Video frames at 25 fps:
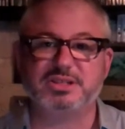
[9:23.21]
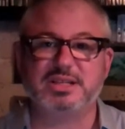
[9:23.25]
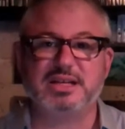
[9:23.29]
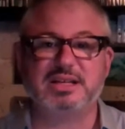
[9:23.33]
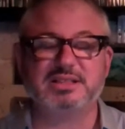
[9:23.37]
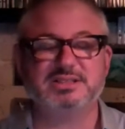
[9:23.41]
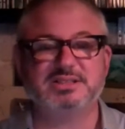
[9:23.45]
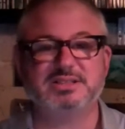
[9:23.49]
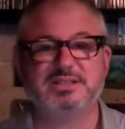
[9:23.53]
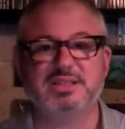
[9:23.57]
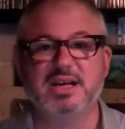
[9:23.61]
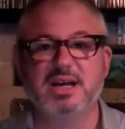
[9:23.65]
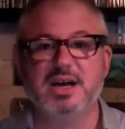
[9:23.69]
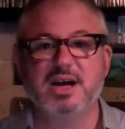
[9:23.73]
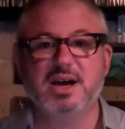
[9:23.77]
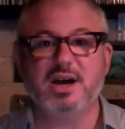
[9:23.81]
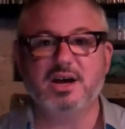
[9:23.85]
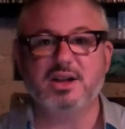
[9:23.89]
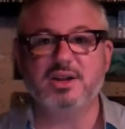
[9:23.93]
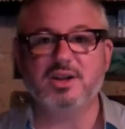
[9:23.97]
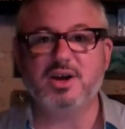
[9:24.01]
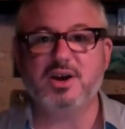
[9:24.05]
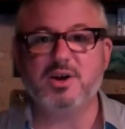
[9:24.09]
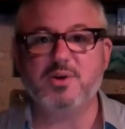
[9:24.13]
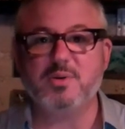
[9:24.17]
That's a
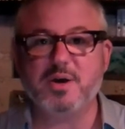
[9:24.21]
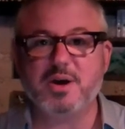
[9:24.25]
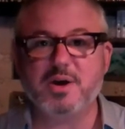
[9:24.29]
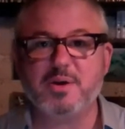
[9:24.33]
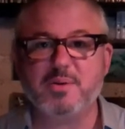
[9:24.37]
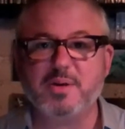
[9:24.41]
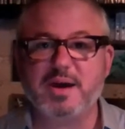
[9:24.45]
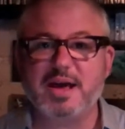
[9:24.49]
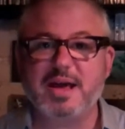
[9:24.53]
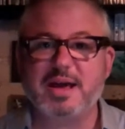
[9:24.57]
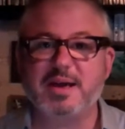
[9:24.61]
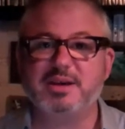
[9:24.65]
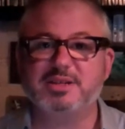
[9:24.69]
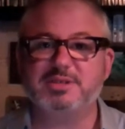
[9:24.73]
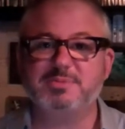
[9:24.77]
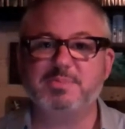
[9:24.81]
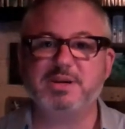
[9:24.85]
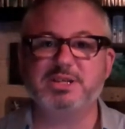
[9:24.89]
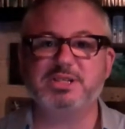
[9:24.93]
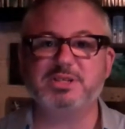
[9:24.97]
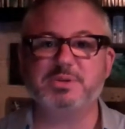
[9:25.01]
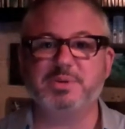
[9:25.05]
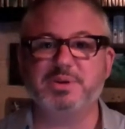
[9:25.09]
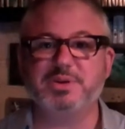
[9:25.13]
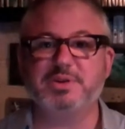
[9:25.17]
long way away,
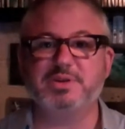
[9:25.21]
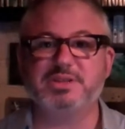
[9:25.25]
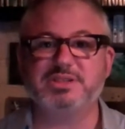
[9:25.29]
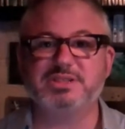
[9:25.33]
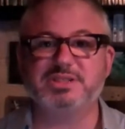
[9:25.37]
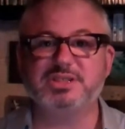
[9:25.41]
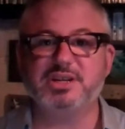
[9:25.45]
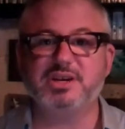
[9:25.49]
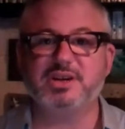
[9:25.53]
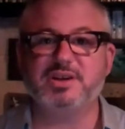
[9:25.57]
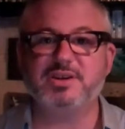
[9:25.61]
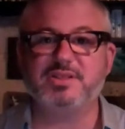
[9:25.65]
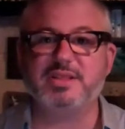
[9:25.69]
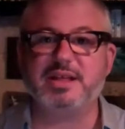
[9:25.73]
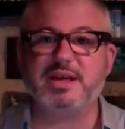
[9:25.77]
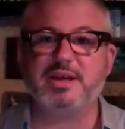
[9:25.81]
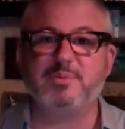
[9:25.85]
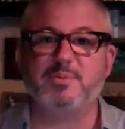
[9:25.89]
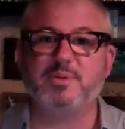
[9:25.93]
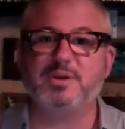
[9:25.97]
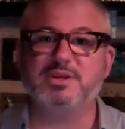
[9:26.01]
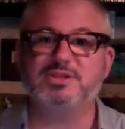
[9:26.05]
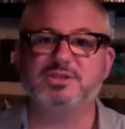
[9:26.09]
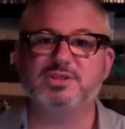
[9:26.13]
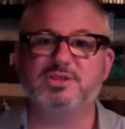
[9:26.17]
especially when you consider that
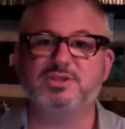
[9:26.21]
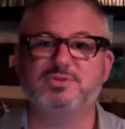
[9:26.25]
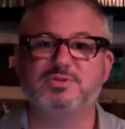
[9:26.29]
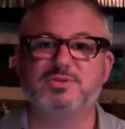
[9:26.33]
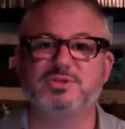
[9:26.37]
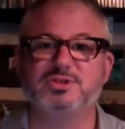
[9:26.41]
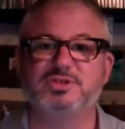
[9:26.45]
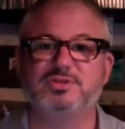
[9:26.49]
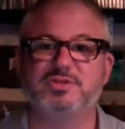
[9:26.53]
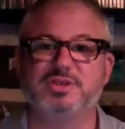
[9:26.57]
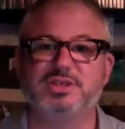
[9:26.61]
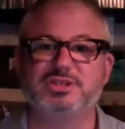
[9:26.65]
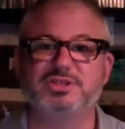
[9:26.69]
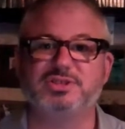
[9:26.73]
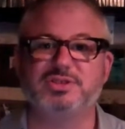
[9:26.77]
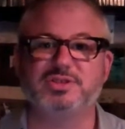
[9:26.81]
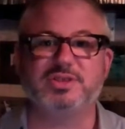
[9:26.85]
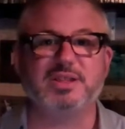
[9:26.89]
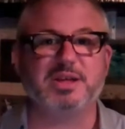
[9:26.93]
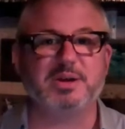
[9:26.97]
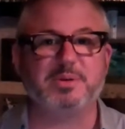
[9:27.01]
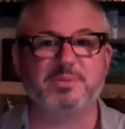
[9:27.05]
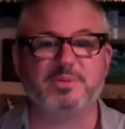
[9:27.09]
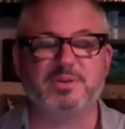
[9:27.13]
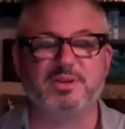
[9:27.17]
once those rules are issued,
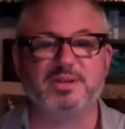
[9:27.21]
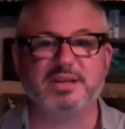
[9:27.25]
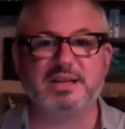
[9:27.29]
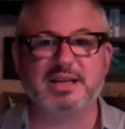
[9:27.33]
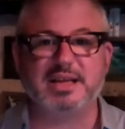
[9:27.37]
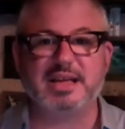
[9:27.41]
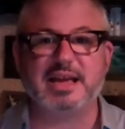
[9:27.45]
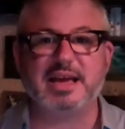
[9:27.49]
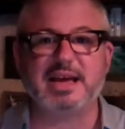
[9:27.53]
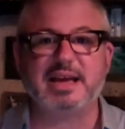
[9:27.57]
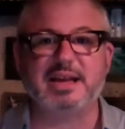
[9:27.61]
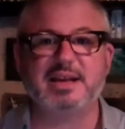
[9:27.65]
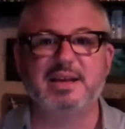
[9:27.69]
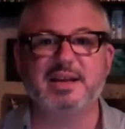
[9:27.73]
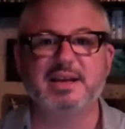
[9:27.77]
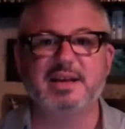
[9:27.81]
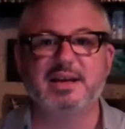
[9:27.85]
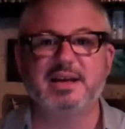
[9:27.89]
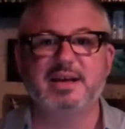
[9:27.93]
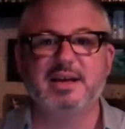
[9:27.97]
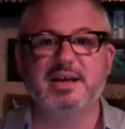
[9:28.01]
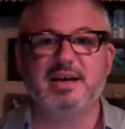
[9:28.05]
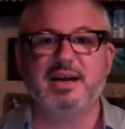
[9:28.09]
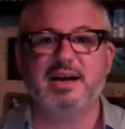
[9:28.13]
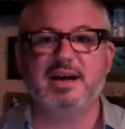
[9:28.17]
they will again
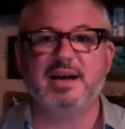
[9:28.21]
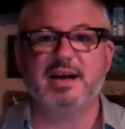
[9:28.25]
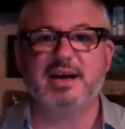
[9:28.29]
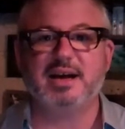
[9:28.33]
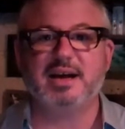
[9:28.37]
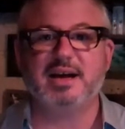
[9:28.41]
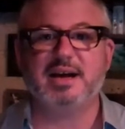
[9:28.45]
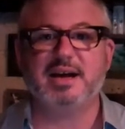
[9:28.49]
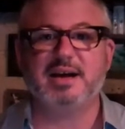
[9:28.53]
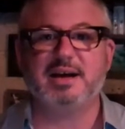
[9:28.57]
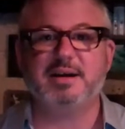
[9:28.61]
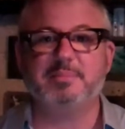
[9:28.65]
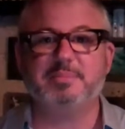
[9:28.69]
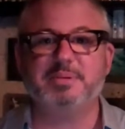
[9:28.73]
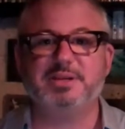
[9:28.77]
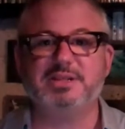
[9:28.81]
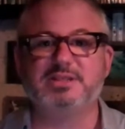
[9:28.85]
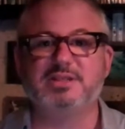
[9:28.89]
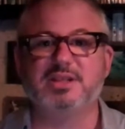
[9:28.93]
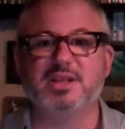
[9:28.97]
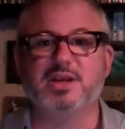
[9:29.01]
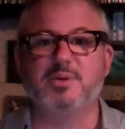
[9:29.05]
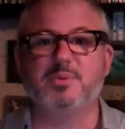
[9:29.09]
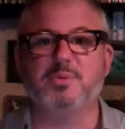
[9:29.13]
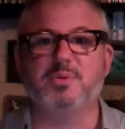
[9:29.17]
be
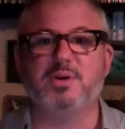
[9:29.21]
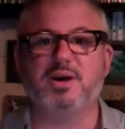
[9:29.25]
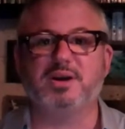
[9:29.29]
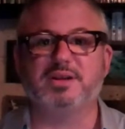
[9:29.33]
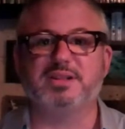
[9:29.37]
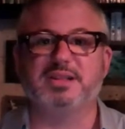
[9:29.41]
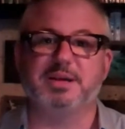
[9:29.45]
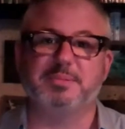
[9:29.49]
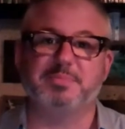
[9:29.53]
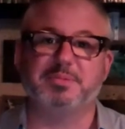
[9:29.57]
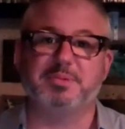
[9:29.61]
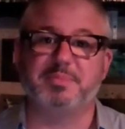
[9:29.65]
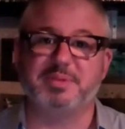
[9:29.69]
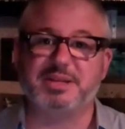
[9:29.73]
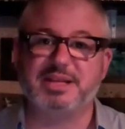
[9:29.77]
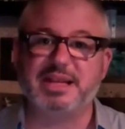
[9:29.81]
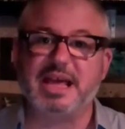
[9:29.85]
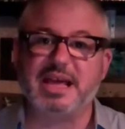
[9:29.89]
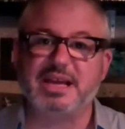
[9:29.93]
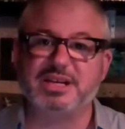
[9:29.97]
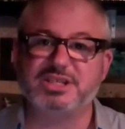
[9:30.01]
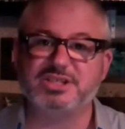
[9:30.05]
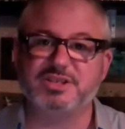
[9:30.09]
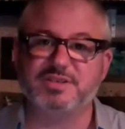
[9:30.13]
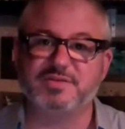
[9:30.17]
slow-walked. The
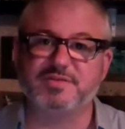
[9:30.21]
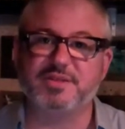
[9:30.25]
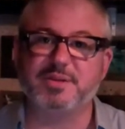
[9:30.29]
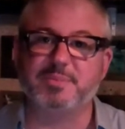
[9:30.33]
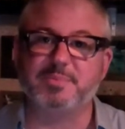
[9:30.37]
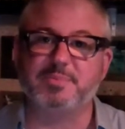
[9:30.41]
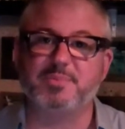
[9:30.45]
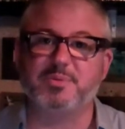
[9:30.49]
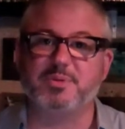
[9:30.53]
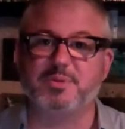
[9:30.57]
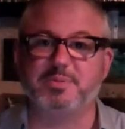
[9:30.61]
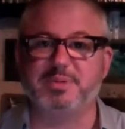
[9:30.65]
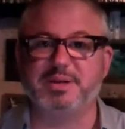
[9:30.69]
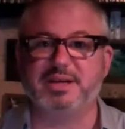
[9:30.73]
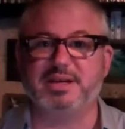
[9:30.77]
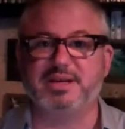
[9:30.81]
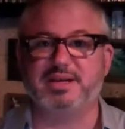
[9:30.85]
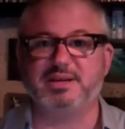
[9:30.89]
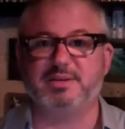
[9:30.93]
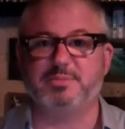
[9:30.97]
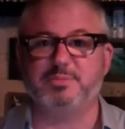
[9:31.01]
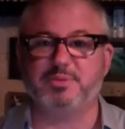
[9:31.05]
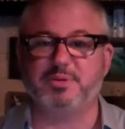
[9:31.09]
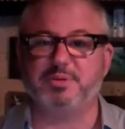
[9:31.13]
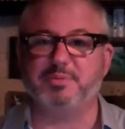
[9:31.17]
implementation of them will be
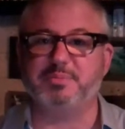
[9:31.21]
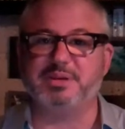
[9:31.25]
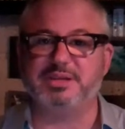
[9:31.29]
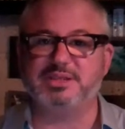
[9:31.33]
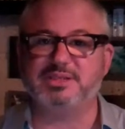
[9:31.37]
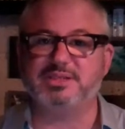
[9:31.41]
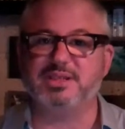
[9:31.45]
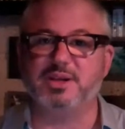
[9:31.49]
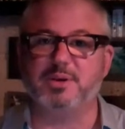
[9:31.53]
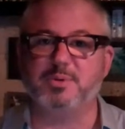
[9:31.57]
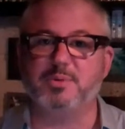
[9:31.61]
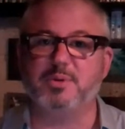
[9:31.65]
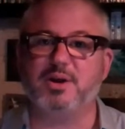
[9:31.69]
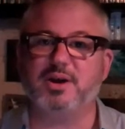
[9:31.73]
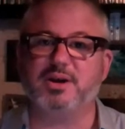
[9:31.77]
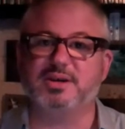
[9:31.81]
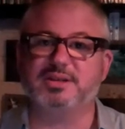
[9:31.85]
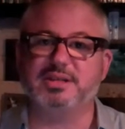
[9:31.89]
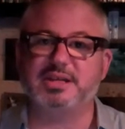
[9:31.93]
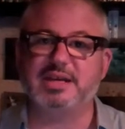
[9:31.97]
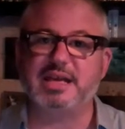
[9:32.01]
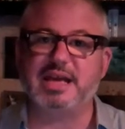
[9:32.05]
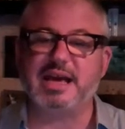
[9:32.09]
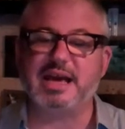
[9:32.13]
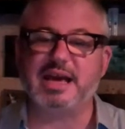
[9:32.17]
slow-walked
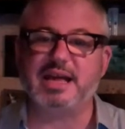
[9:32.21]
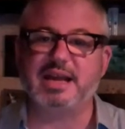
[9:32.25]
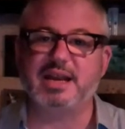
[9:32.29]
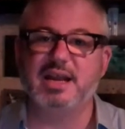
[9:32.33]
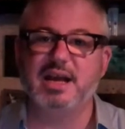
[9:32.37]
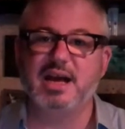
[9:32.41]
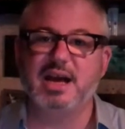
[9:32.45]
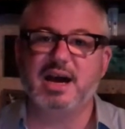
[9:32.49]
again.